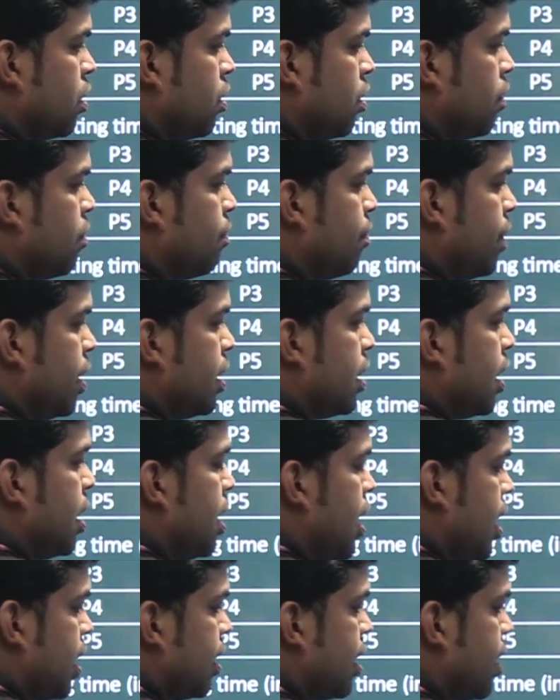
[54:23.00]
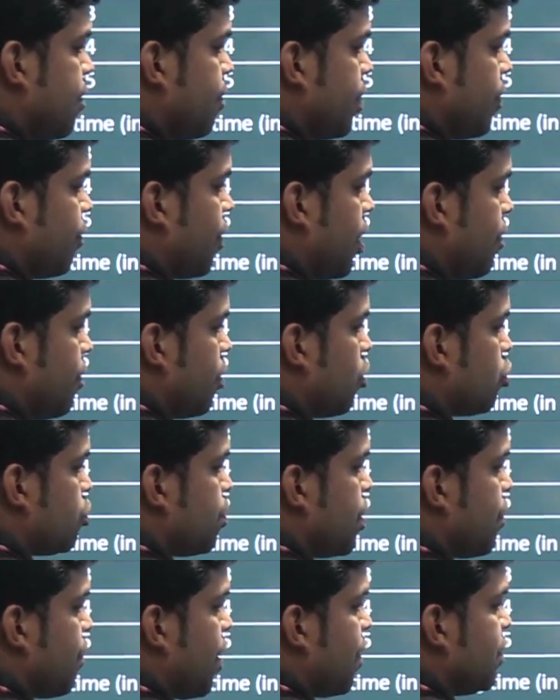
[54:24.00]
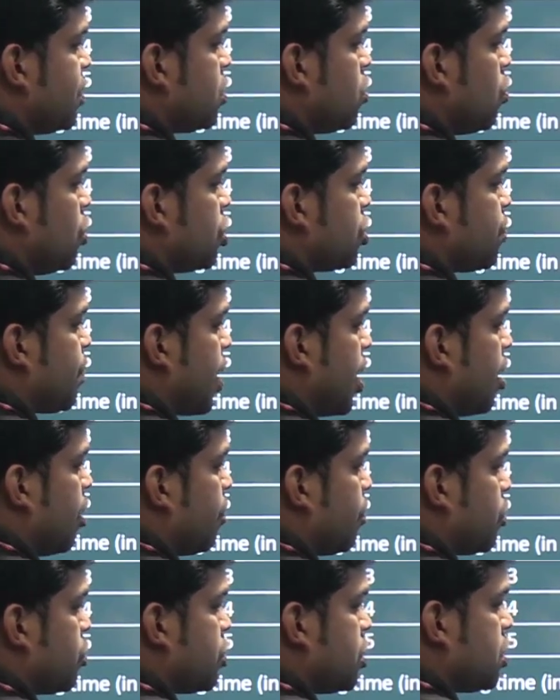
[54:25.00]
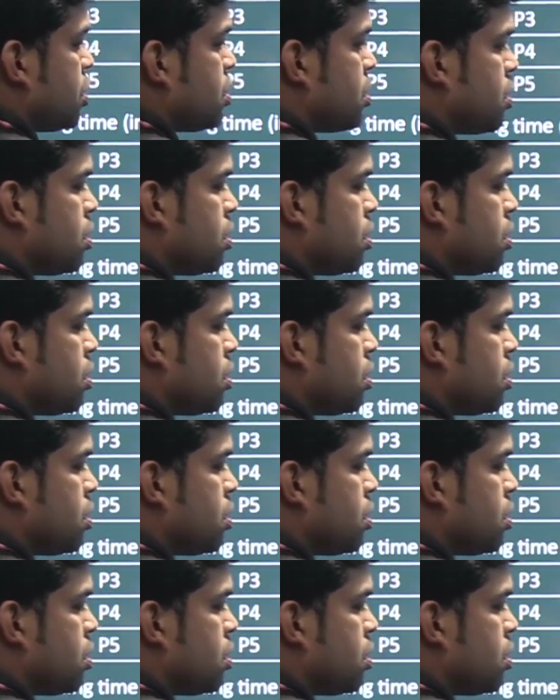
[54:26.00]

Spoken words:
P3 and then P5, because P5 is lowest priority process.